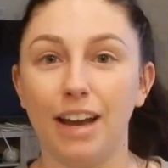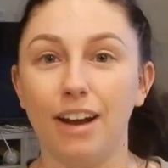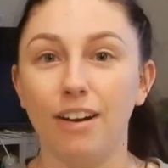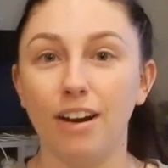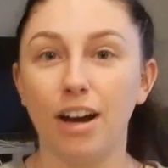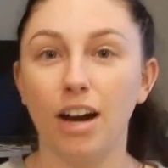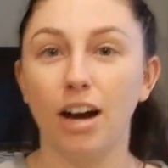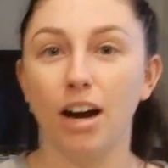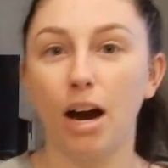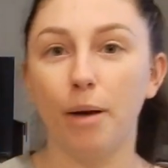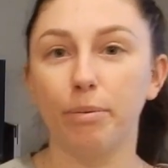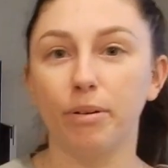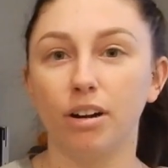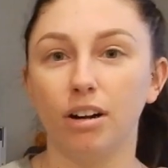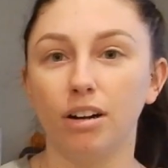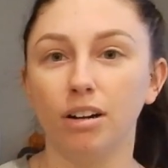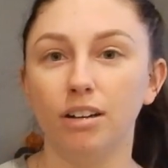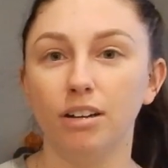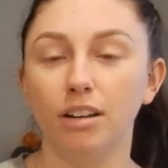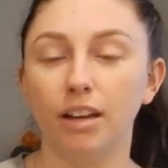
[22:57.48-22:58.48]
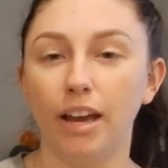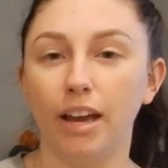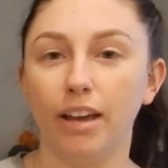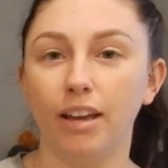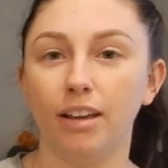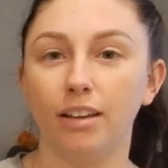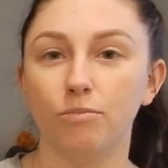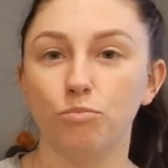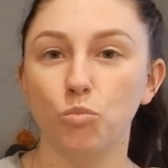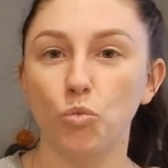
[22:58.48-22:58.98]
now. Papa girl,
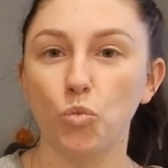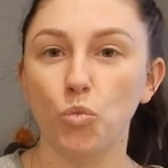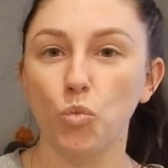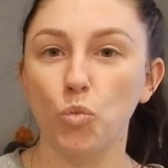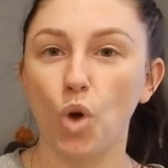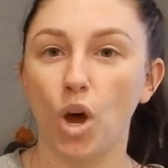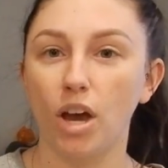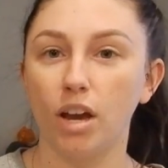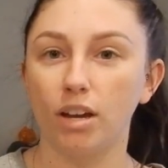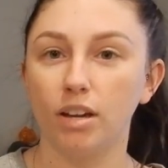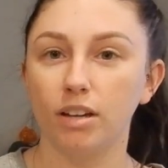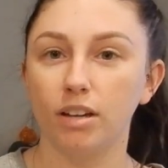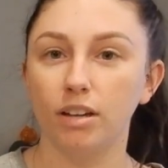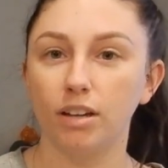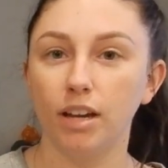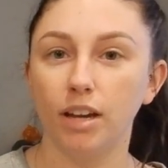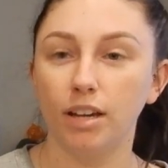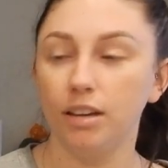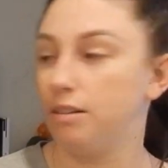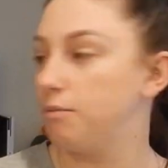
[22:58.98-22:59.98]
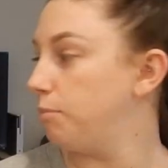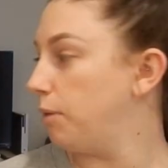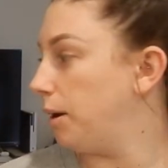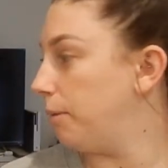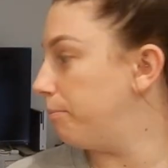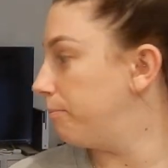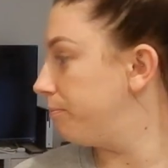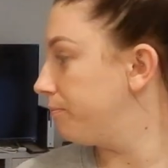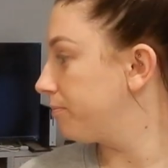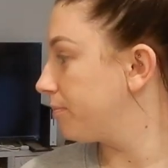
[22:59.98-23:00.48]
hey. Hey,
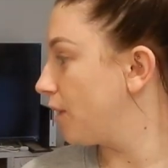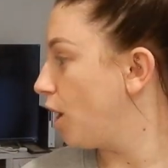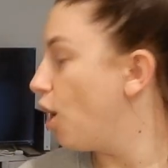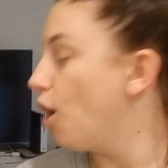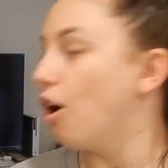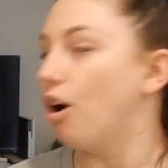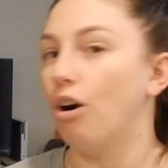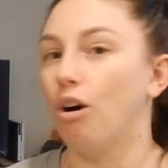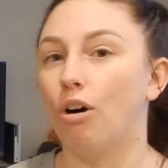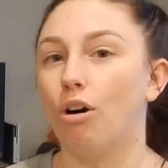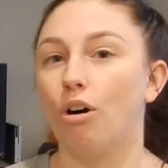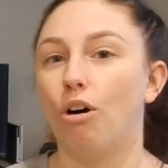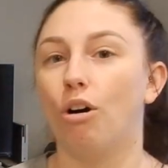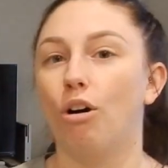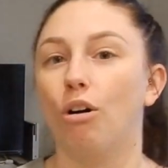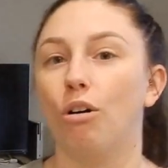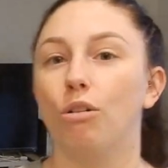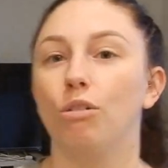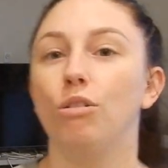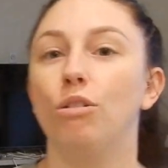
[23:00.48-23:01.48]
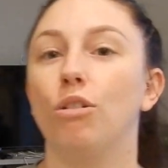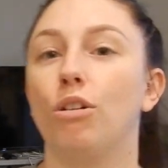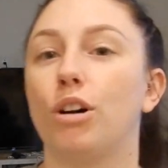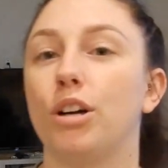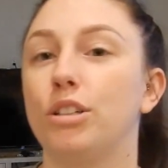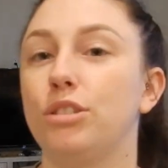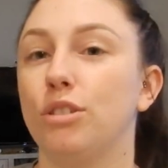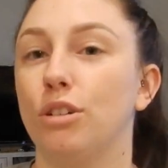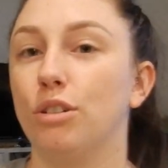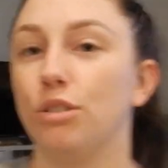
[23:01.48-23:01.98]
ma'am. Oh,
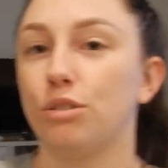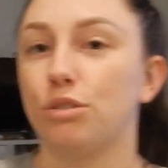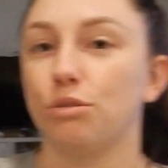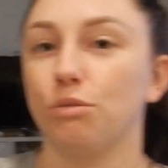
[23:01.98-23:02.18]
look at the